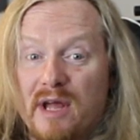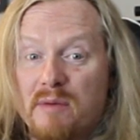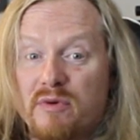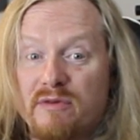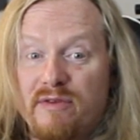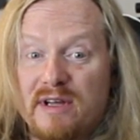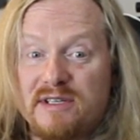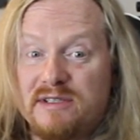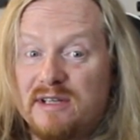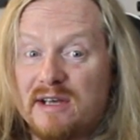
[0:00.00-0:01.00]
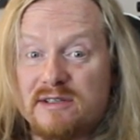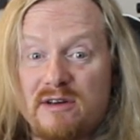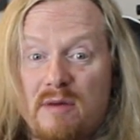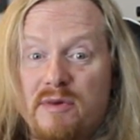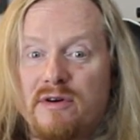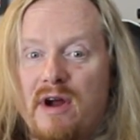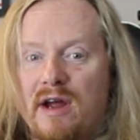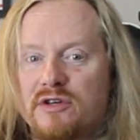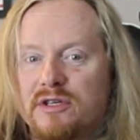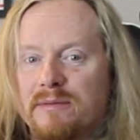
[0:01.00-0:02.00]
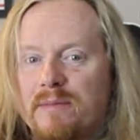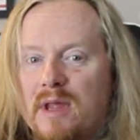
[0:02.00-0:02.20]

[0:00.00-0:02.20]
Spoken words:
and prevents desktop interaction